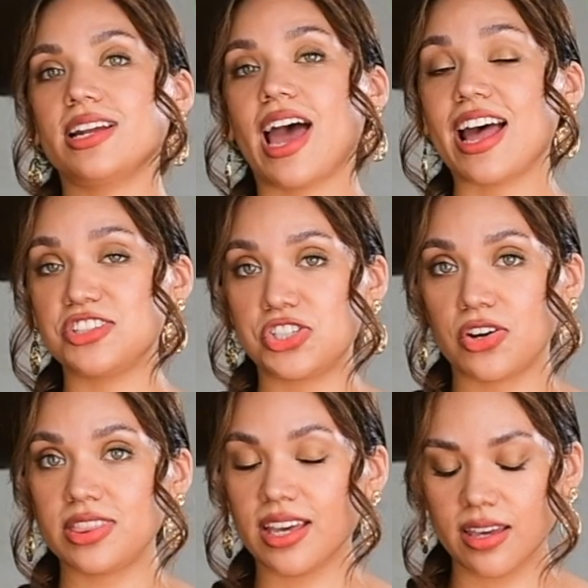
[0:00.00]

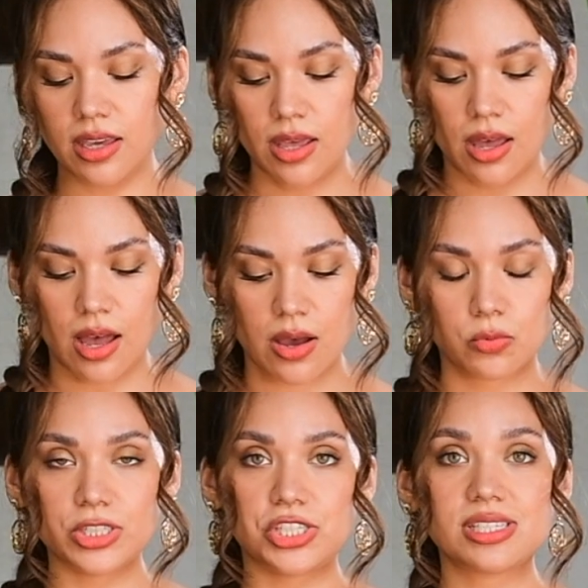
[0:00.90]
achiote,
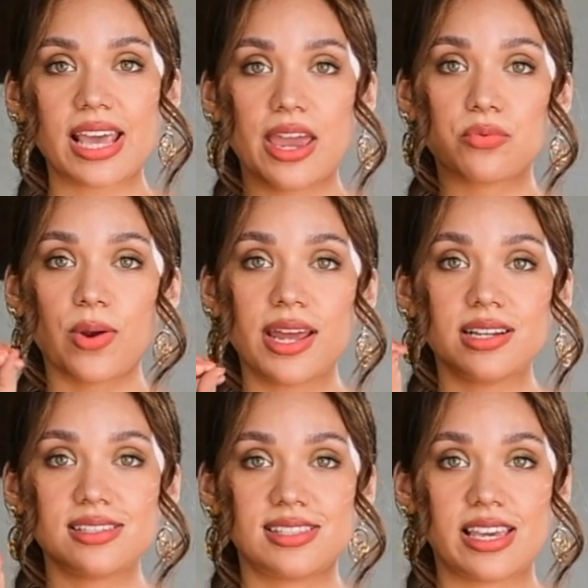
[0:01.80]
which is a red
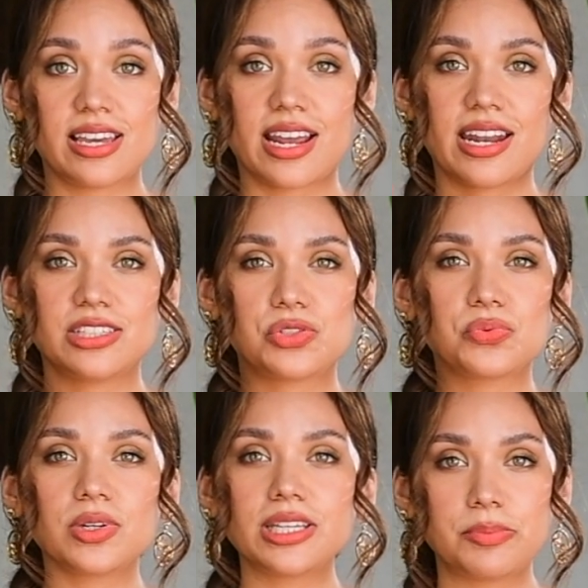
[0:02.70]
seed, and it's
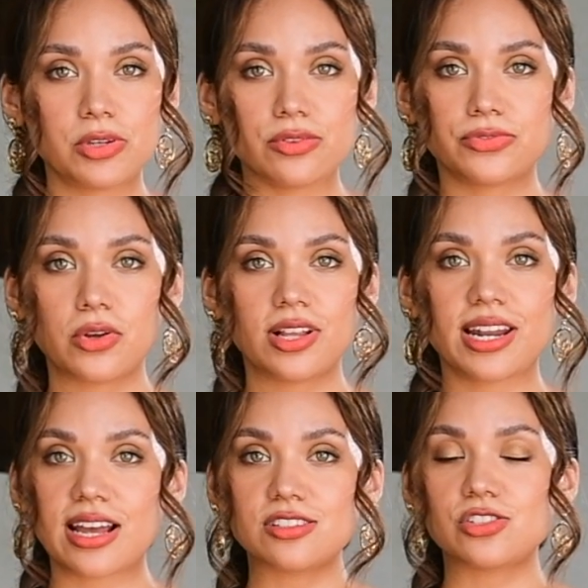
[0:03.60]
really beautiful. It
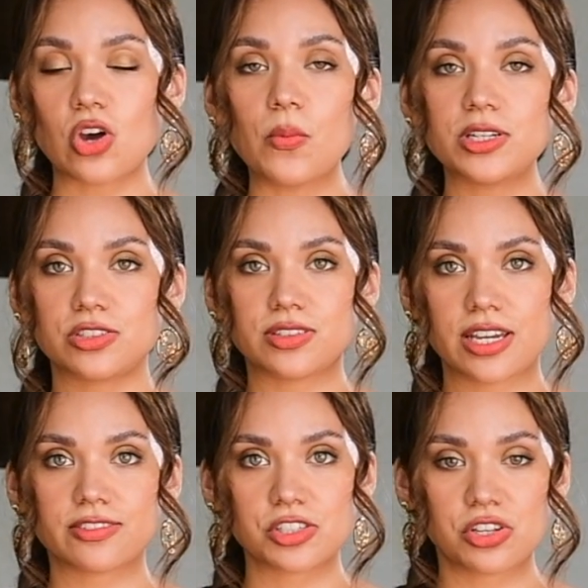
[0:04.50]
adds so much
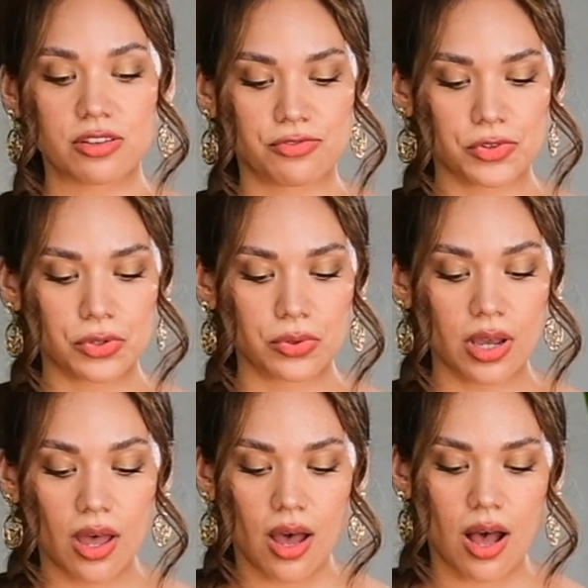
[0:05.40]
flavor to the food.
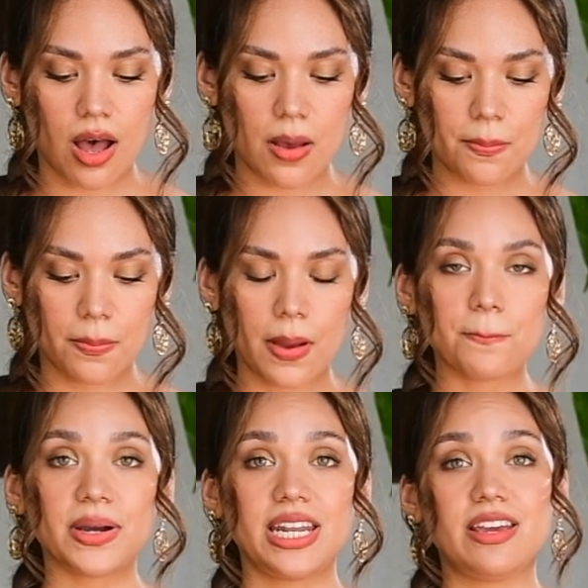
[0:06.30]

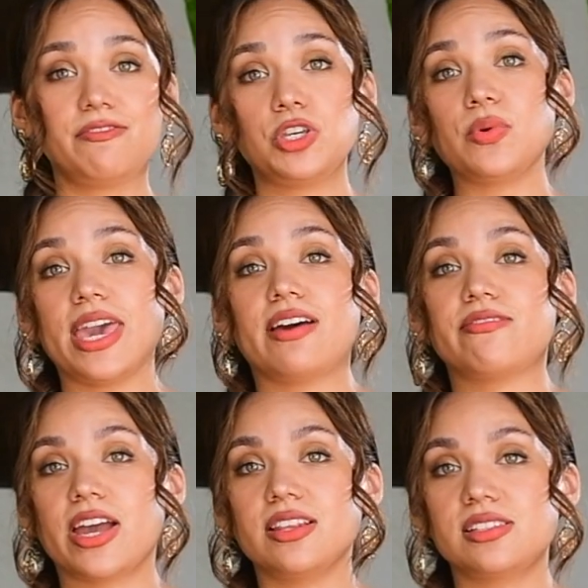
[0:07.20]
But if you can't
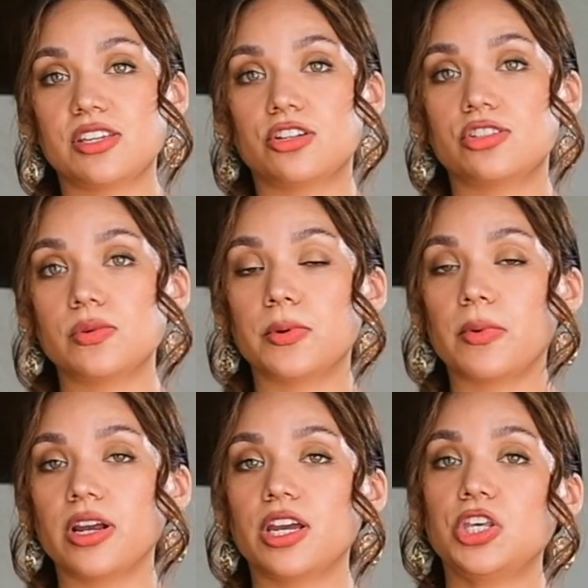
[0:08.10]
find this in your
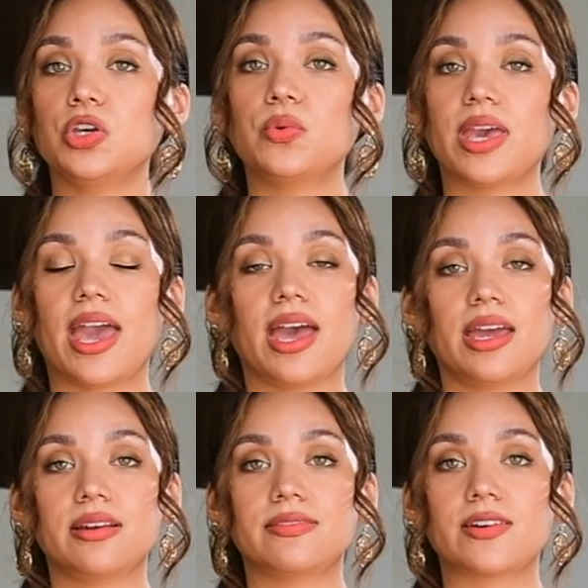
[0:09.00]
supermarket, you can